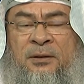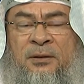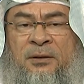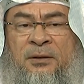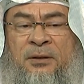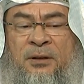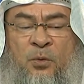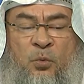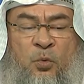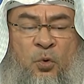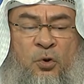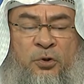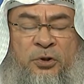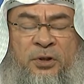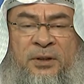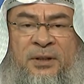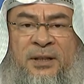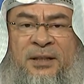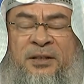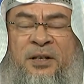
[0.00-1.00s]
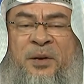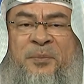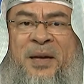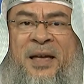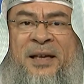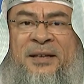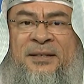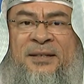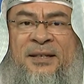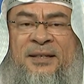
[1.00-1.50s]
the water that
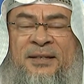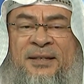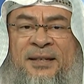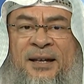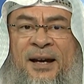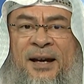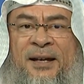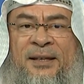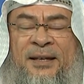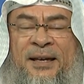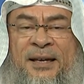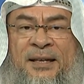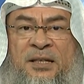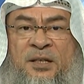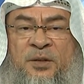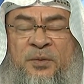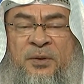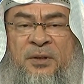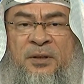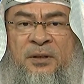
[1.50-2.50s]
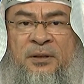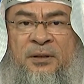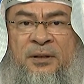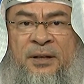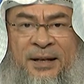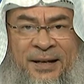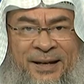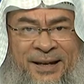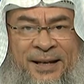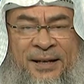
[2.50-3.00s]
remains inside is
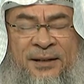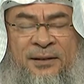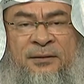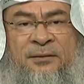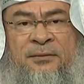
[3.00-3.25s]
clean,